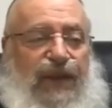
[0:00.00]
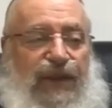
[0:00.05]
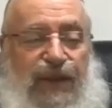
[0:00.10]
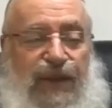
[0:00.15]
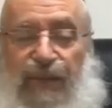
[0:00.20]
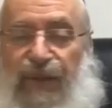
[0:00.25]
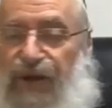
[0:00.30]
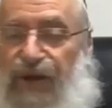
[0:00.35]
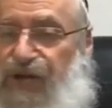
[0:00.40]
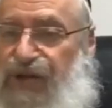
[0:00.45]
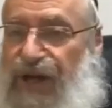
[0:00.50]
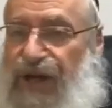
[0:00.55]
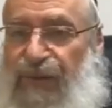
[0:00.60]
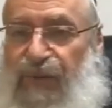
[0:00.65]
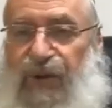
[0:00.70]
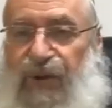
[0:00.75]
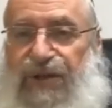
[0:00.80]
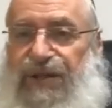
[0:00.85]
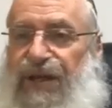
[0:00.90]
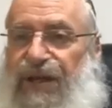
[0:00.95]
The
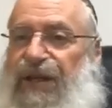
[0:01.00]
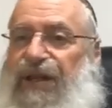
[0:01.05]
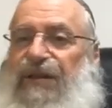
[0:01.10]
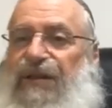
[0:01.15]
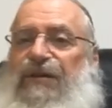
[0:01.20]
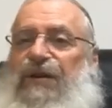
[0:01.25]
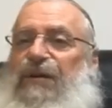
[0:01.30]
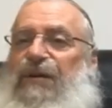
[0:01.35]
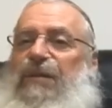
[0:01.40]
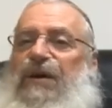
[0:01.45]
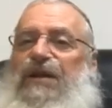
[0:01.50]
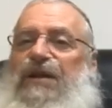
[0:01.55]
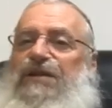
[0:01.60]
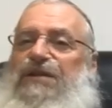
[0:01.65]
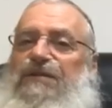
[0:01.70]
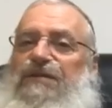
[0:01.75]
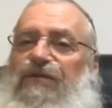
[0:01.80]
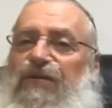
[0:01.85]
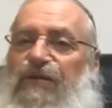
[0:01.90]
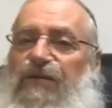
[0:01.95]
Masham was anything but a
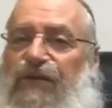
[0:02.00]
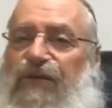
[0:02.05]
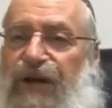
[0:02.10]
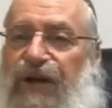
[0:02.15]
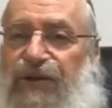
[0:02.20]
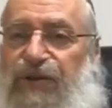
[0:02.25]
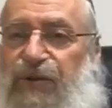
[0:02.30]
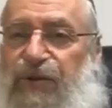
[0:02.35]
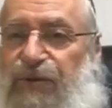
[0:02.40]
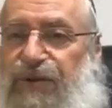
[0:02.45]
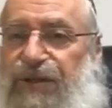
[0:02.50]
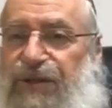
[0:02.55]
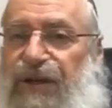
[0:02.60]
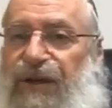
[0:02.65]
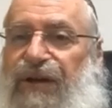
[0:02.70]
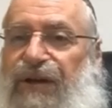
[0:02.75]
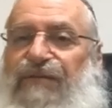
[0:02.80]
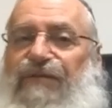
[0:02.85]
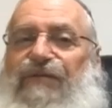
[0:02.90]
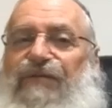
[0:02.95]
Zvuv Katzutz
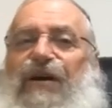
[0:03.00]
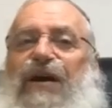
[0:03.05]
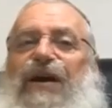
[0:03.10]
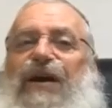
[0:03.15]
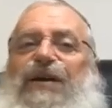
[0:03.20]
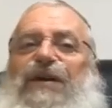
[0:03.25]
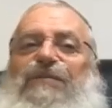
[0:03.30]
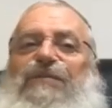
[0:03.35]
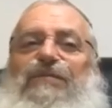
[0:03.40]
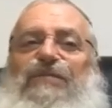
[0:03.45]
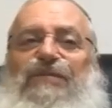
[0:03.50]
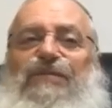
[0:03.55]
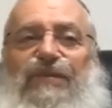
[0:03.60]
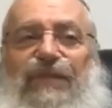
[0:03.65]
Kanafayim.